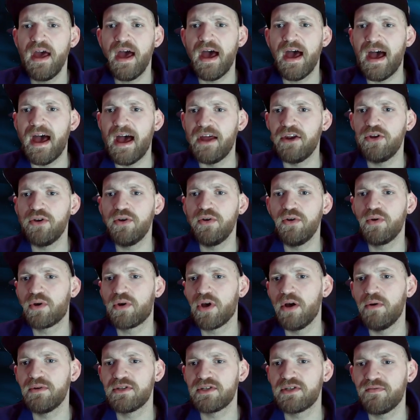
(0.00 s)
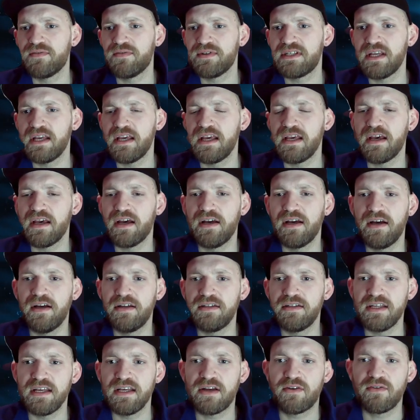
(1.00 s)
and Ugo is obviously a
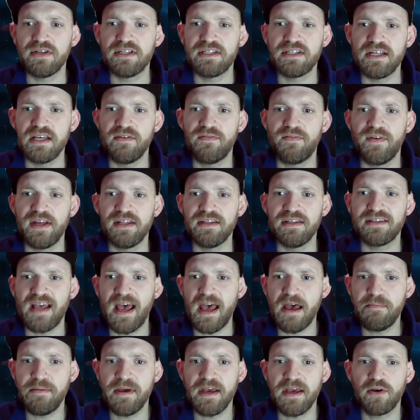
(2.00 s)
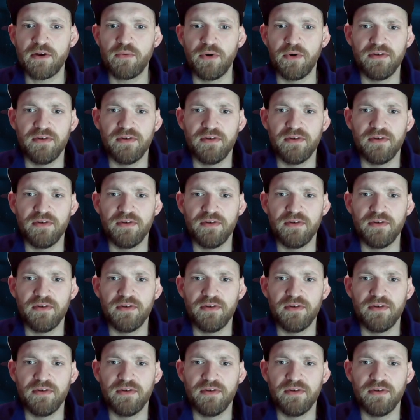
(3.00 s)
decreased defense epic,